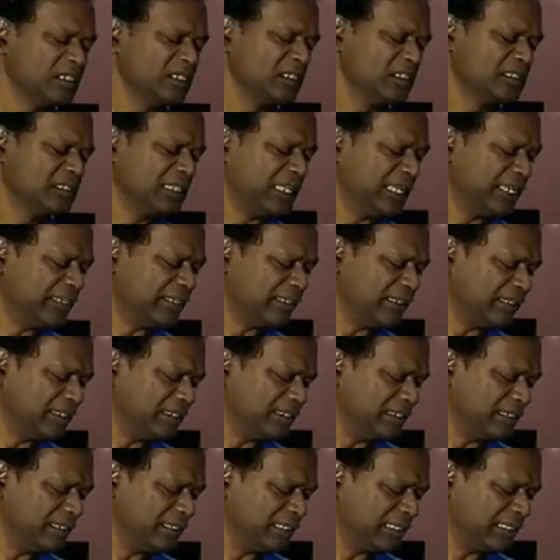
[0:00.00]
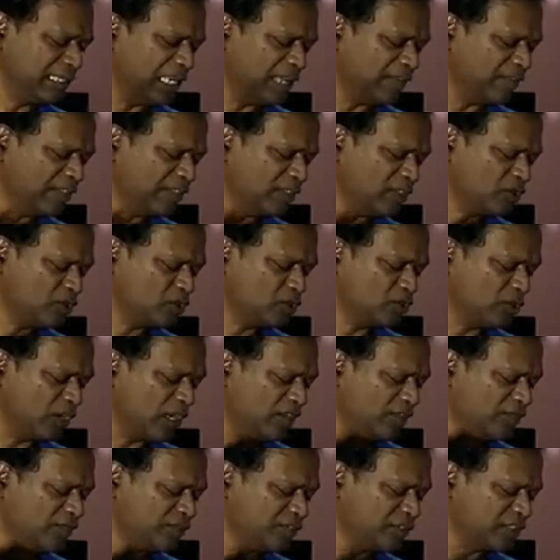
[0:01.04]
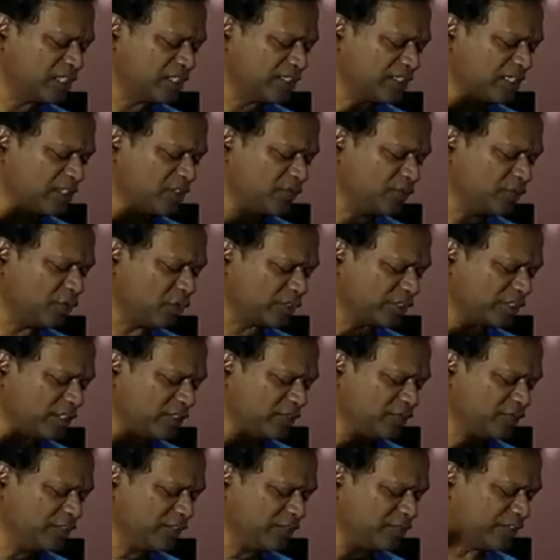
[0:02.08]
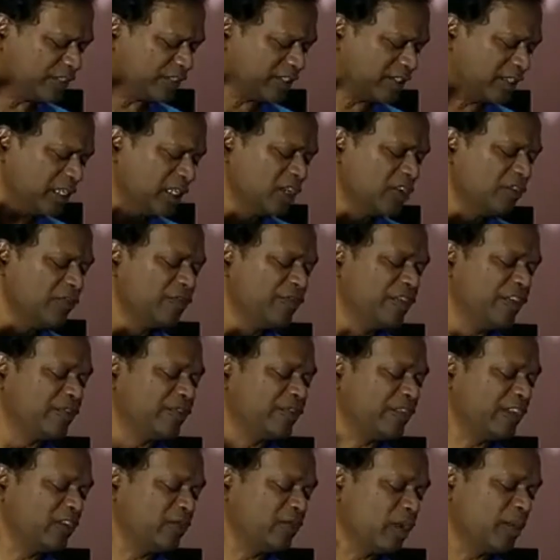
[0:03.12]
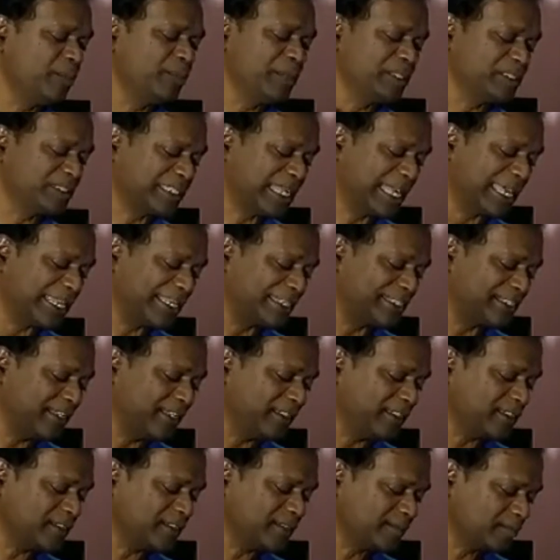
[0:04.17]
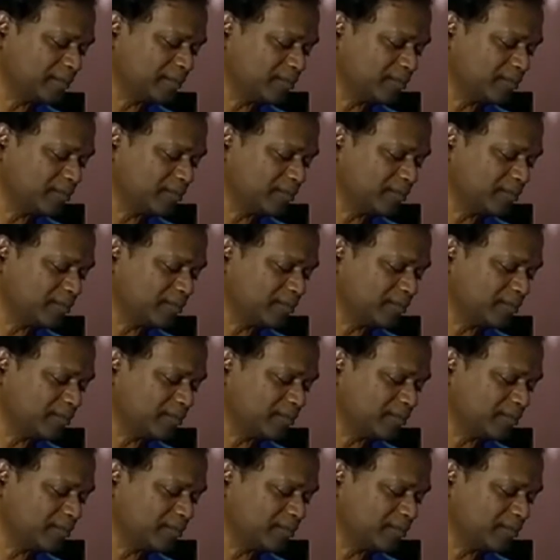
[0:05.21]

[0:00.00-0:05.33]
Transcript: 10, 11, 12, 13, 14, 15. 15 were miscarriages.